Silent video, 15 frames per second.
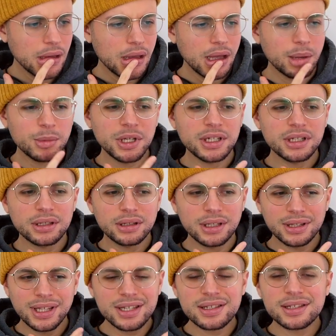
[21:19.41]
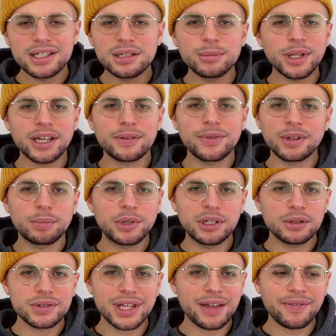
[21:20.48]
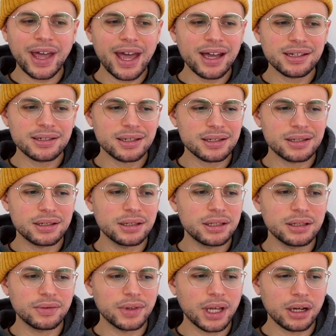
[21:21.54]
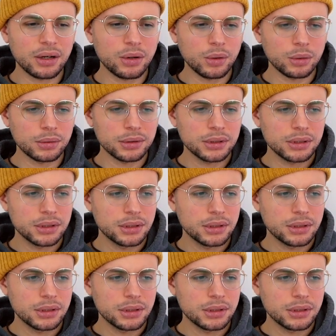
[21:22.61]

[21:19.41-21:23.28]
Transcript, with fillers: I mean, it doesn't seem like Filipinos have access to any of that gold.